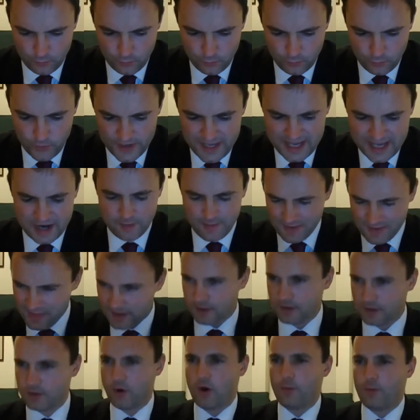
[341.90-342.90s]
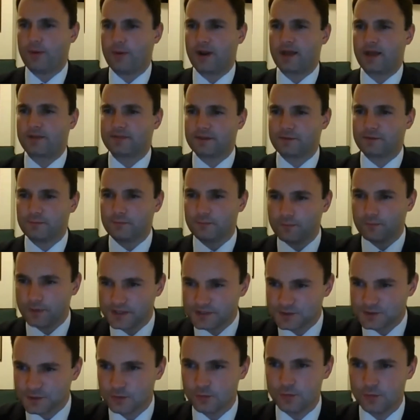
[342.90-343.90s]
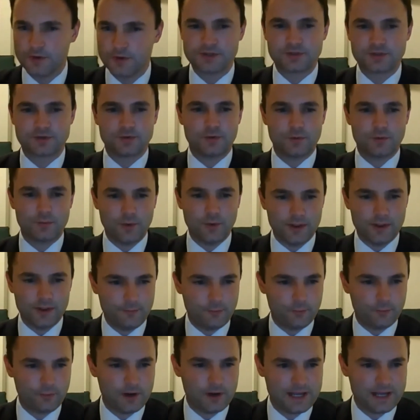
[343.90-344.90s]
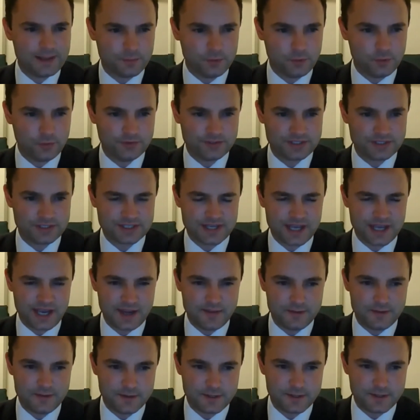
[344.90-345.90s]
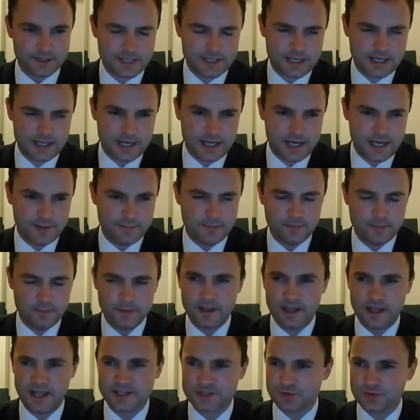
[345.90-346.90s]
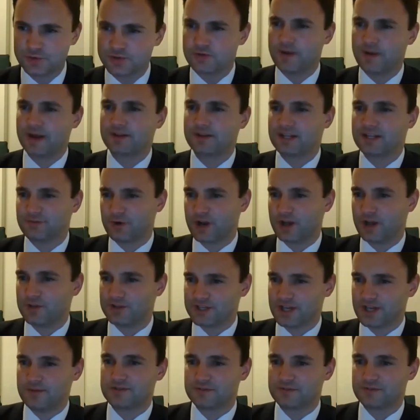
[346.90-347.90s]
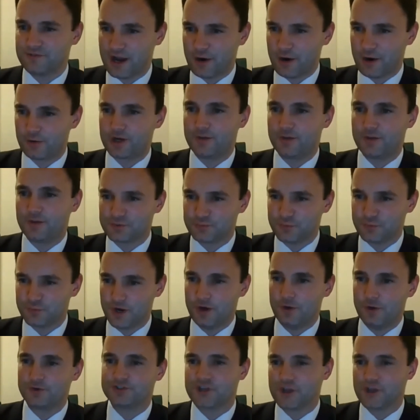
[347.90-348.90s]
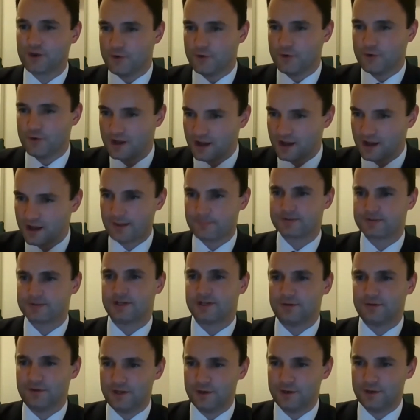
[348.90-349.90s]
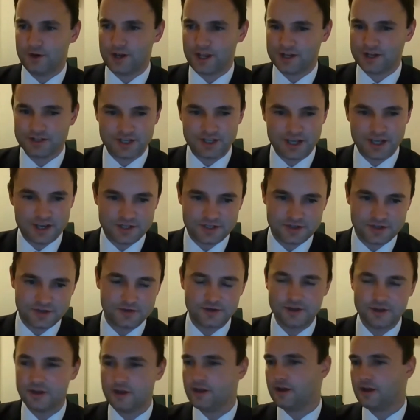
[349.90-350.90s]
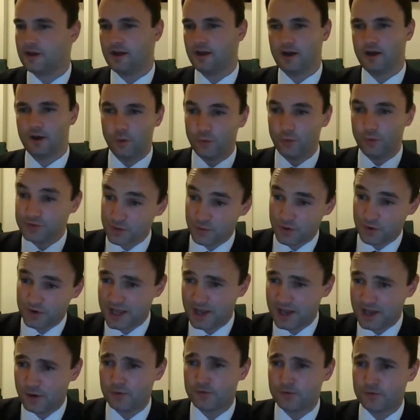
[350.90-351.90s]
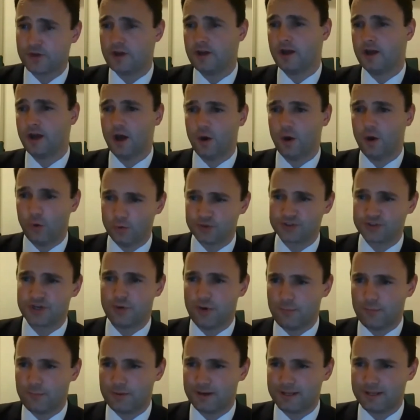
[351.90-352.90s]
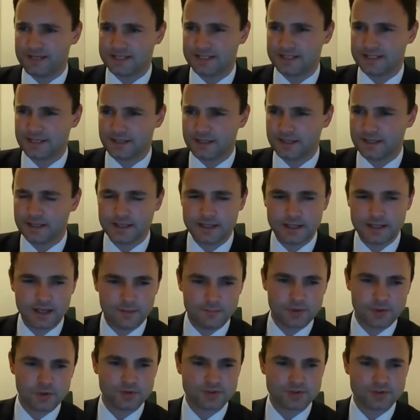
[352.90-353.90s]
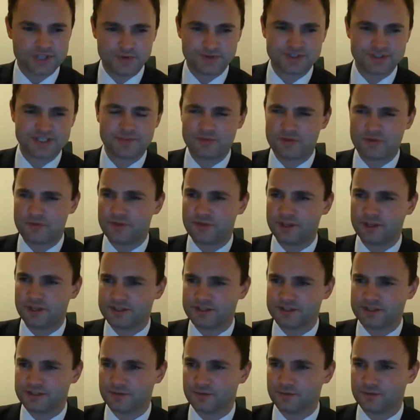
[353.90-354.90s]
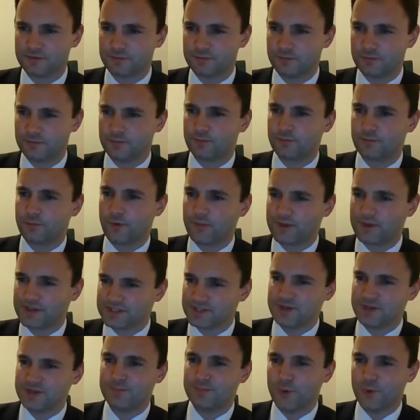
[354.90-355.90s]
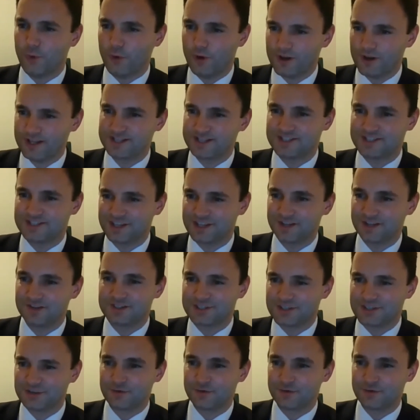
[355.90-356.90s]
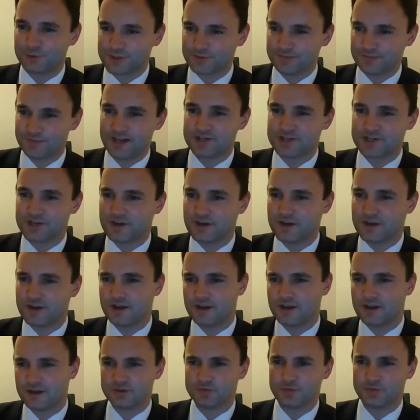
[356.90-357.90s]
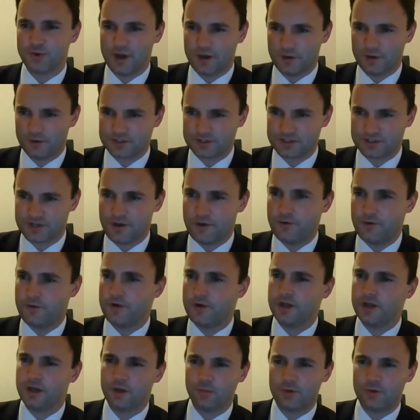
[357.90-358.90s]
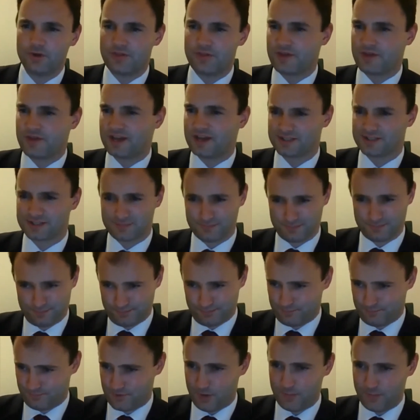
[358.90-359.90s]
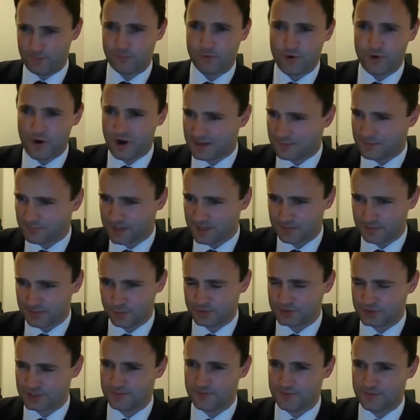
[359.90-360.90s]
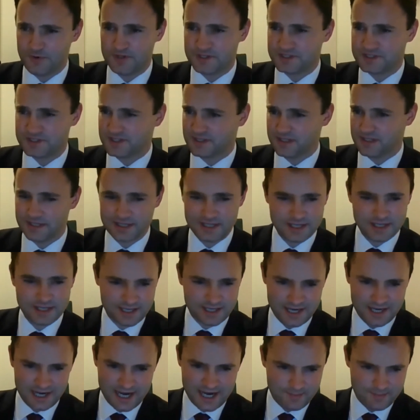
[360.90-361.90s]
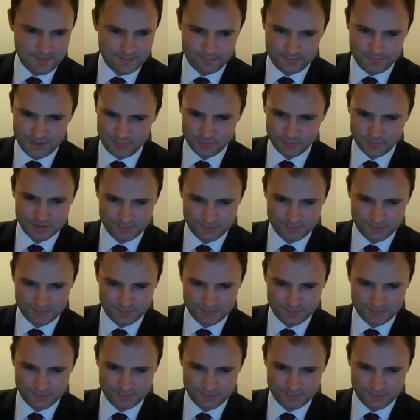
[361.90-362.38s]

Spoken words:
we hear about that a lot, but I think it's really important to say that it's also about delivering other types of outcomes as well. So absolutely on education, also on health, also on policing, but also on some of the things that probably seem more holistic and difficult to measure as well. So whether that's pride in people's community, people's